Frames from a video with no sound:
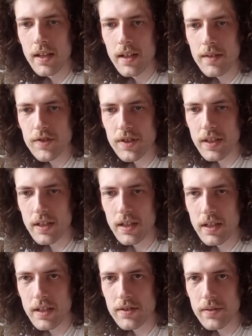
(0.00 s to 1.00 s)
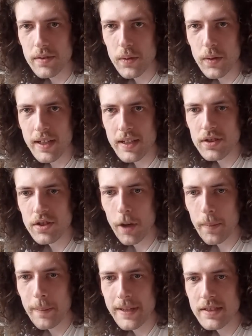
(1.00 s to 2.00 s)
Just gonna do a quick top
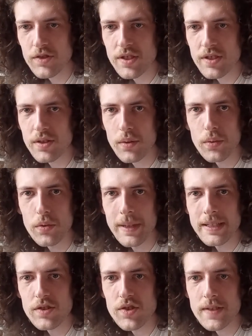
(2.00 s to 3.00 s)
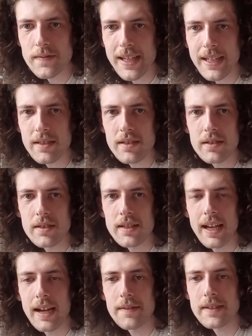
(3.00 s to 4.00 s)
messages to all messages thing because I
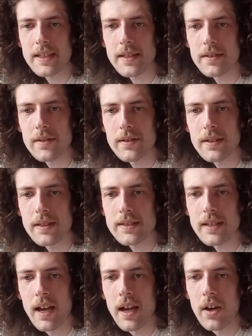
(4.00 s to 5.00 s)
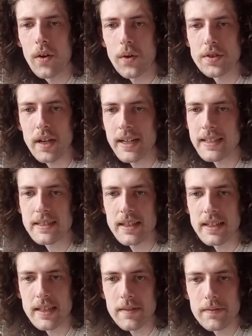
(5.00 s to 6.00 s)
have to keep doing this. Also, I need to
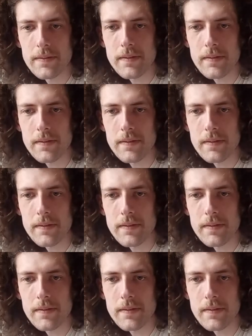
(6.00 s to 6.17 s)
leave.